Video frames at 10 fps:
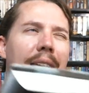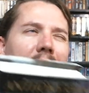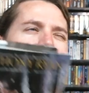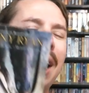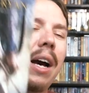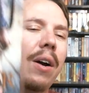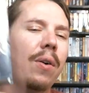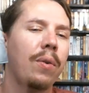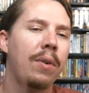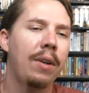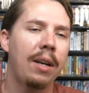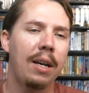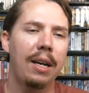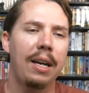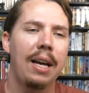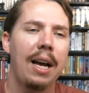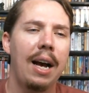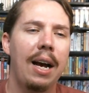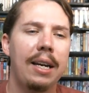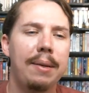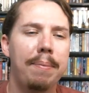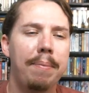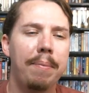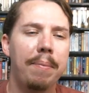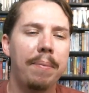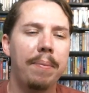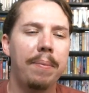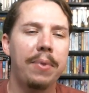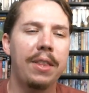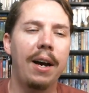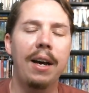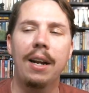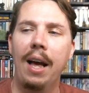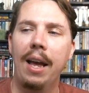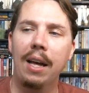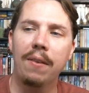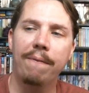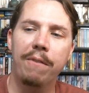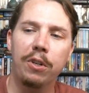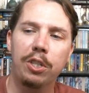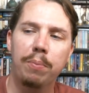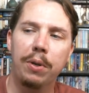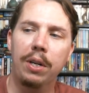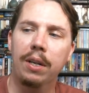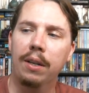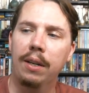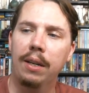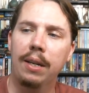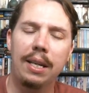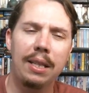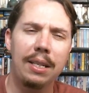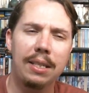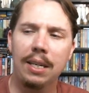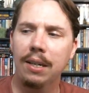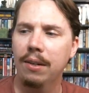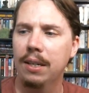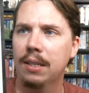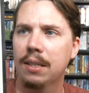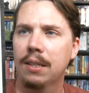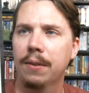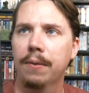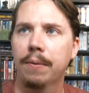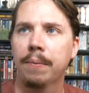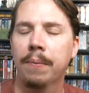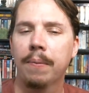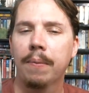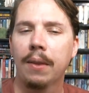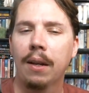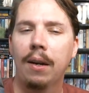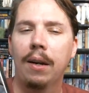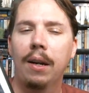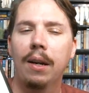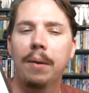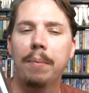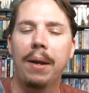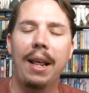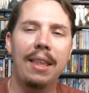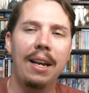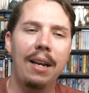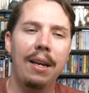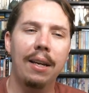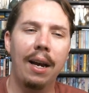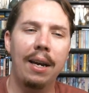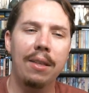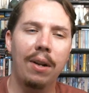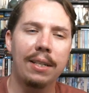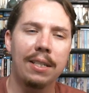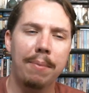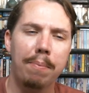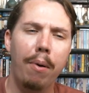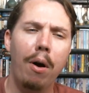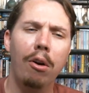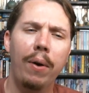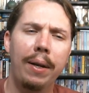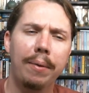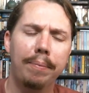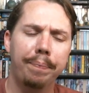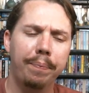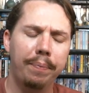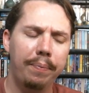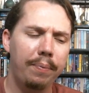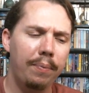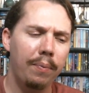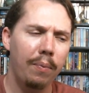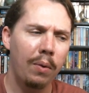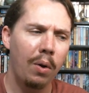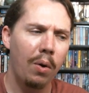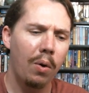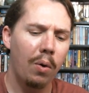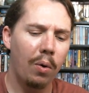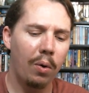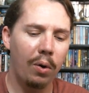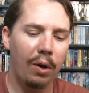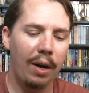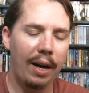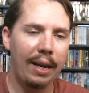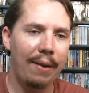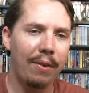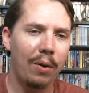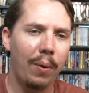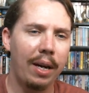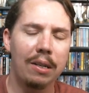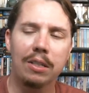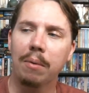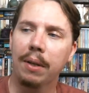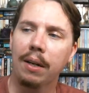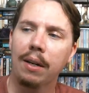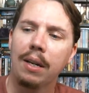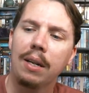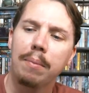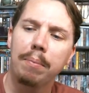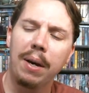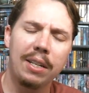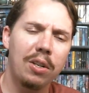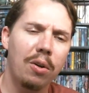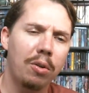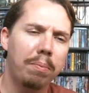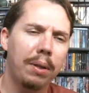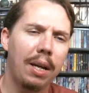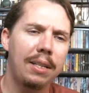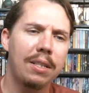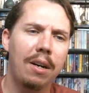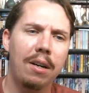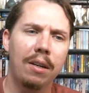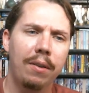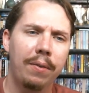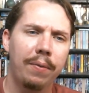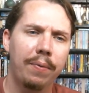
Now, I'm thought I had the first book in this series, but I think I either let somebody borrow it or I gave it away or something. But it's called Blood Song,